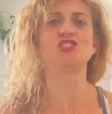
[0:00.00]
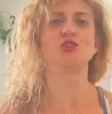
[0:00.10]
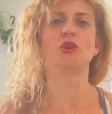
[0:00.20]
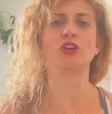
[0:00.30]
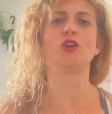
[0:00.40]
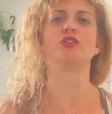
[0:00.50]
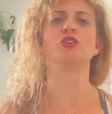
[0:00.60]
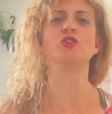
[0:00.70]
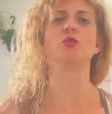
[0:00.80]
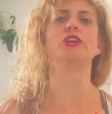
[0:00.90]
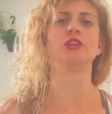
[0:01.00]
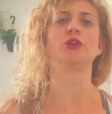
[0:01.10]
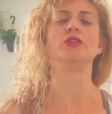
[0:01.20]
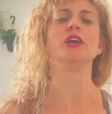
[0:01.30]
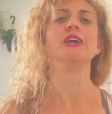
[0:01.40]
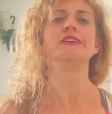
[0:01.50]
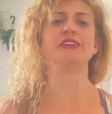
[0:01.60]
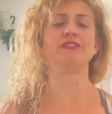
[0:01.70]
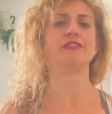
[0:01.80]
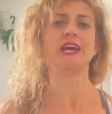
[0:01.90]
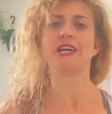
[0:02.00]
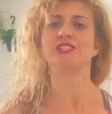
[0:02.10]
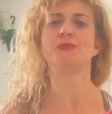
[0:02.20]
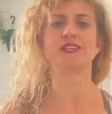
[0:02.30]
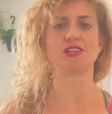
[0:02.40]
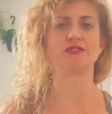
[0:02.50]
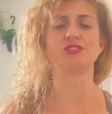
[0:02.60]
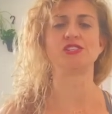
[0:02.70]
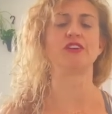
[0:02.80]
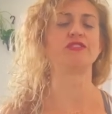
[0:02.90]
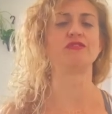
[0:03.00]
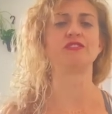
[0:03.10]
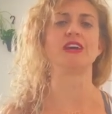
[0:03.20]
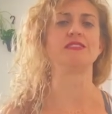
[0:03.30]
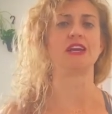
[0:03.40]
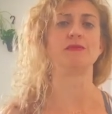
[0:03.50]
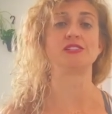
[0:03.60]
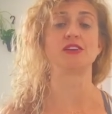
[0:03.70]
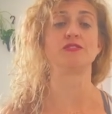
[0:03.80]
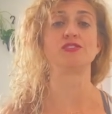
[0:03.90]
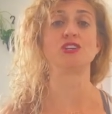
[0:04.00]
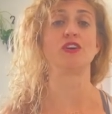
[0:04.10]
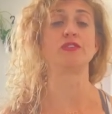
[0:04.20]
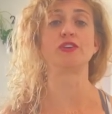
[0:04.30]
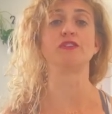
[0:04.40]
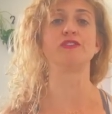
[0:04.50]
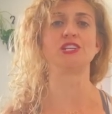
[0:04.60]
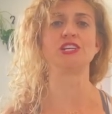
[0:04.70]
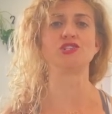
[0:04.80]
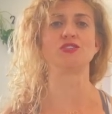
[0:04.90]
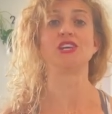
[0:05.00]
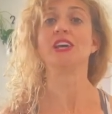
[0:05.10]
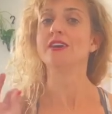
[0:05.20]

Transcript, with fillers: You want to learn. You want to learn different aspects of yourself, different dynamics of yourself. You're looking for teachers.